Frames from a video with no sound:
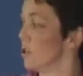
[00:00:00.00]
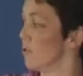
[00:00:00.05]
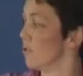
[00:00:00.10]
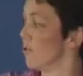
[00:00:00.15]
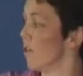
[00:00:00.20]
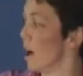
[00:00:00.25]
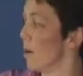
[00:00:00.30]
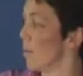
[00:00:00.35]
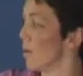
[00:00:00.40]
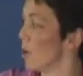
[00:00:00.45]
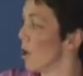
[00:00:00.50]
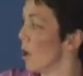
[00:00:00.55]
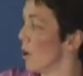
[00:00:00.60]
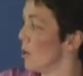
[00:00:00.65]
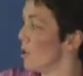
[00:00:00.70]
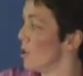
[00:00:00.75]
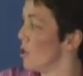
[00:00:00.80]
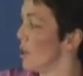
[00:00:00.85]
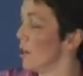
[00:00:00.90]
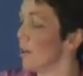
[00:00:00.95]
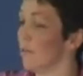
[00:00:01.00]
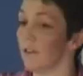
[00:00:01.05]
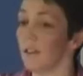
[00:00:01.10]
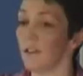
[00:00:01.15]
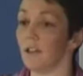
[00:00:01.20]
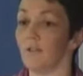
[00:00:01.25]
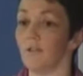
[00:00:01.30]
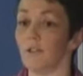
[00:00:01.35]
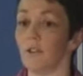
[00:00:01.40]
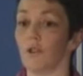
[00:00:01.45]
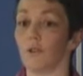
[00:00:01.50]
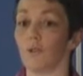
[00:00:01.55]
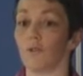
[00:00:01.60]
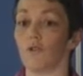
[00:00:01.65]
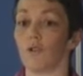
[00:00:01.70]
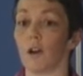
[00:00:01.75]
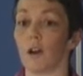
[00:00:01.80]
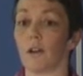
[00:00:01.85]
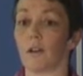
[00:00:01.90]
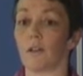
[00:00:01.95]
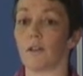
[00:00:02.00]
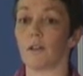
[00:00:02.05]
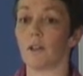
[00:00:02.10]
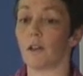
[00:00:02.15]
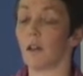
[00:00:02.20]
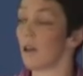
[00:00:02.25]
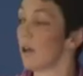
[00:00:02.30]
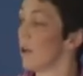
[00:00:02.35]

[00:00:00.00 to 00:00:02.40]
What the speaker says: the pharmacology of individual drugs,